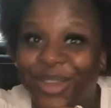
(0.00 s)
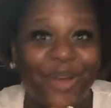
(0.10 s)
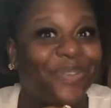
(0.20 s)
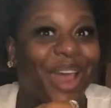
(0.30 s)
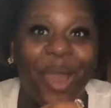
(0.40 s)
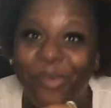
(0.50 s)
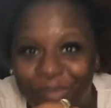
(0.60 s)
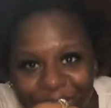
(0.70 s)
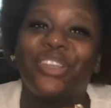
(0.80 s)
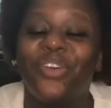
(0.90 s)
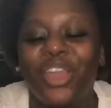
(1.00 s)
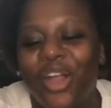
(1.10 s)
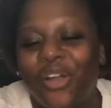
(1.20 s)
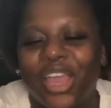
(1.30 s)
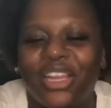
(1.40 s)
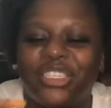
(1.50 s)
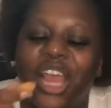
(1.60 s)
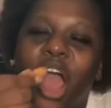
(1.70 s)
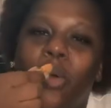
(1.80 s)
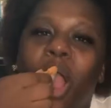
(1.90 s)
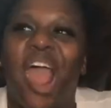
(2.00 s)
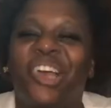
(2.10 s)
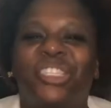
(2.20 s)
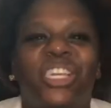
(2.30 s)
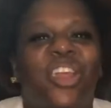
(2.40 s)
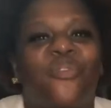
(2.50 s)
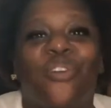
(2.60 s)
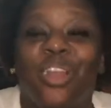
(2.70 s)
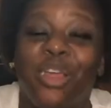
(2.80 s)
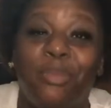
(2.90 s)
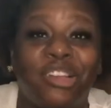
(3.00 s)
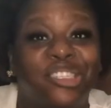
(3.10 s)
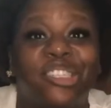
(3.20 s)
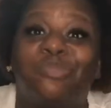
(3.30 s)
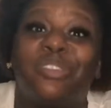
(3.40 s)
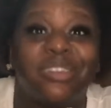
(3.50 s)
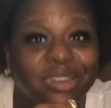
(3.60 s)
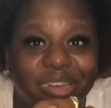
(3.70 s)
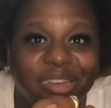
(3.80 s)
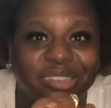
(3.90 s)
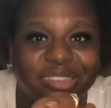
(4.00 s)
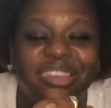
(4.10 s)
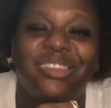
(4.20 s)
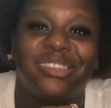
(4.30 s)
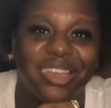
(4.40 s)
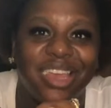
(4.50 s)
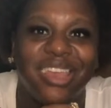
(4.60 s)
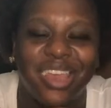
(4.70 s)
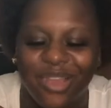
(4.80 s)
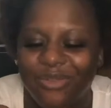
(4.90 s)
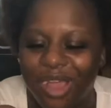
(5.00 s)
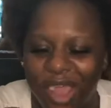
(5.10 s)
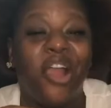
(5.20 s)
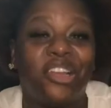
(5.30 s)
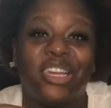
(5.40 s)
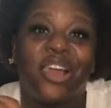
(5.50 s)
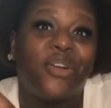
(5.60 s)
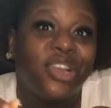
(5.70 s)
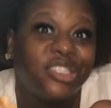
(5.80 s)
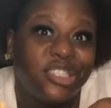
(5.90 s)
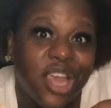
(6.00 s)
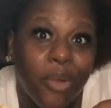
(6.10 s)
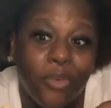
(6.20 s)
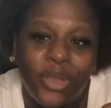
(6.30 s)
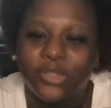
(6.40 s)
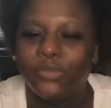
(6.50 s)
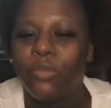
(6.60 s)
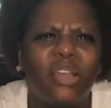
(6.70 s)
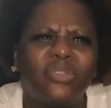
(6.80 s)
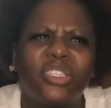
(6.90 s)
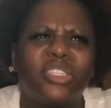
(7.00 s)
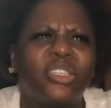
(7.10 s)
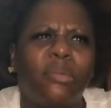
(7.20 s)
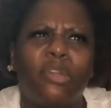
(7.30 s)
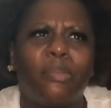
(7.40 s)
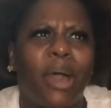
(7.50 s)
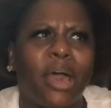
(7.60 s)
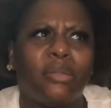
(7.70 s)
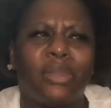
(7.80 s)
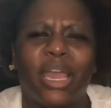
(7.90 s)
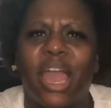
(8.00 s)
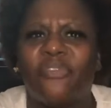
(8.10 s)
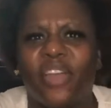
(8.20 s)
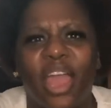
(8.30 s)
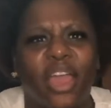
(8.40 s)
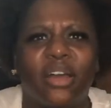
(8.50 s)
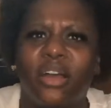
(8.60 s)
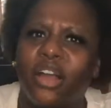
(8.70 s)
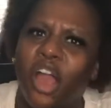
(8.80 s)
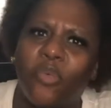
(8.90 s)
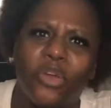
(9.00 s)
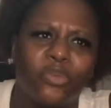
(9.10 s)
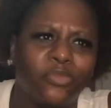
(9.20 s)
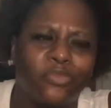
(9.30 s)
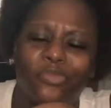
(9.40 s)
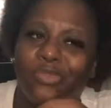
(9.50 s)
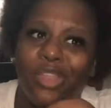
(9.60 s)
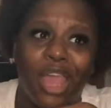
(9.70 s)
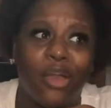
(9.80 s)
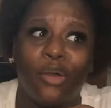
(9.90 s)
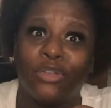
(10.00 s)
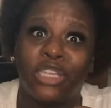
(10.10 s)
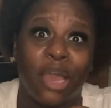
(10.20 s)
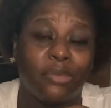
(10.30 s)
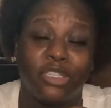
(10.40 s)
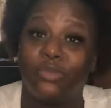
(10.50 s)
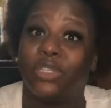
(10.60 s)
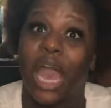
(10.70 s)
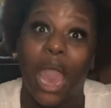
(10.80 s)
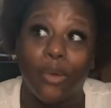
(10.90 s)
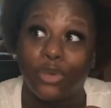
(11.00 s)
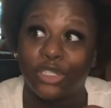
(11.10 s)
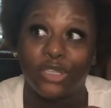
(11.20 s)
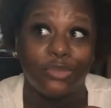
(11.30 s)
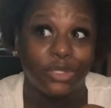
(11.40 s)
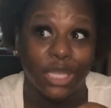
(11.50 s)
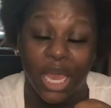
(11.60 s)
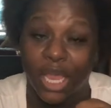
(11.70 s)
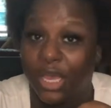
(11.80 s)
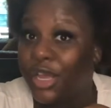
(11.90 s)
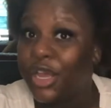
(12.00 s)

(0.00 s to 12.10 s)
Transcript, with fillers: don't doubt me. So he go get in the shower. I sit there for a little bit just because he said, yeah, right. And then I go get in the shower with him. It was just something about him. Like, after I had hung out with him that whole time, because it was hours. It was like